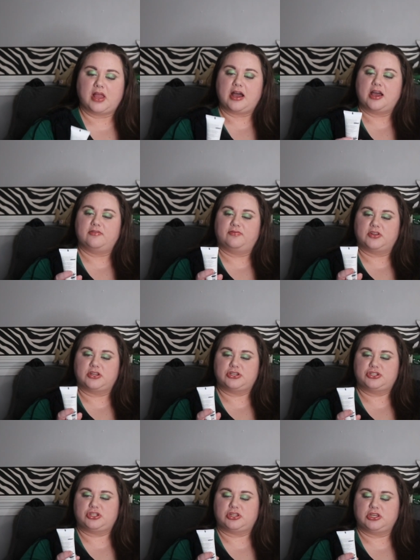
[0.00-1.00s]
I
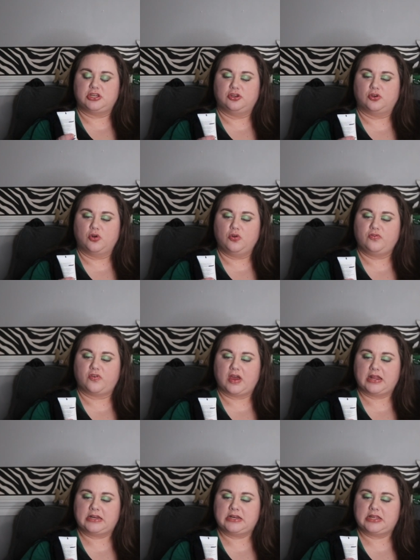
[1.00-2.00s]
finished the Gold
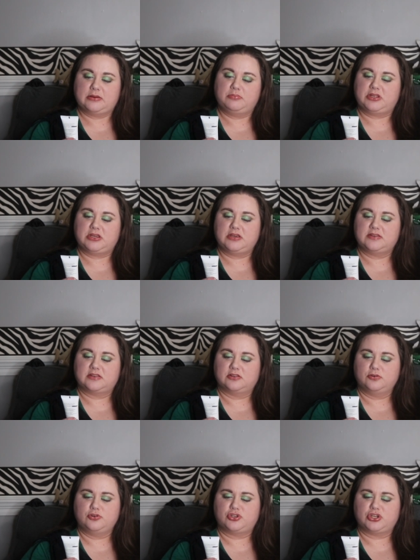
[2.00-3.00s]
Faden M D
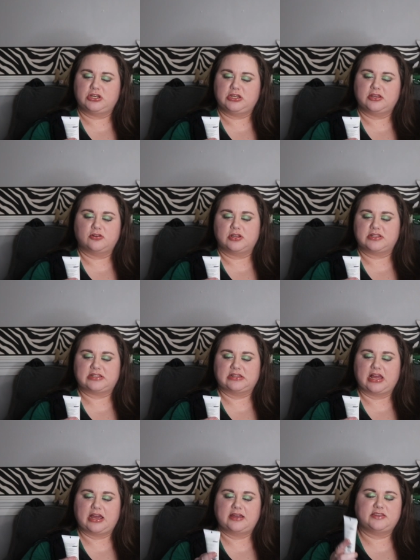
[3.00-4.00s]
Solution Needleless
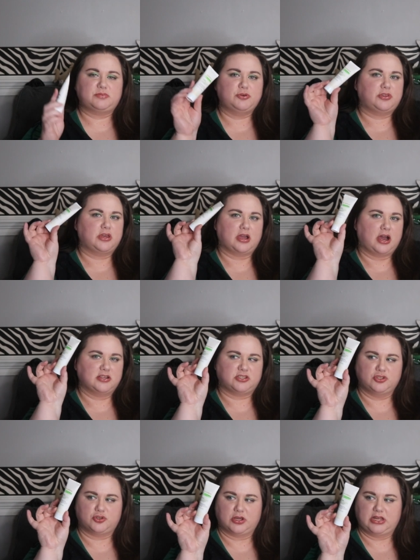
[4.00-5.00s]
Line Smoothing
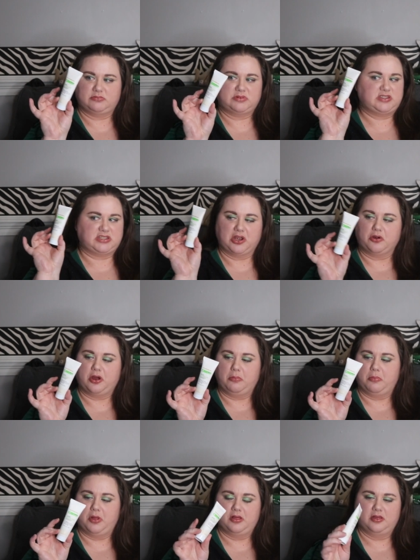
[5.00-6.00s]
Concentrate
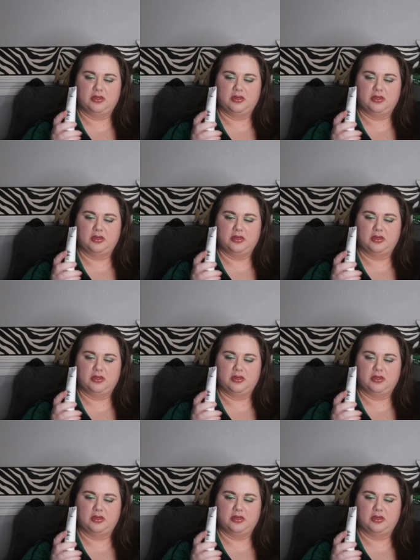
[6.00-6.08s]
Serum.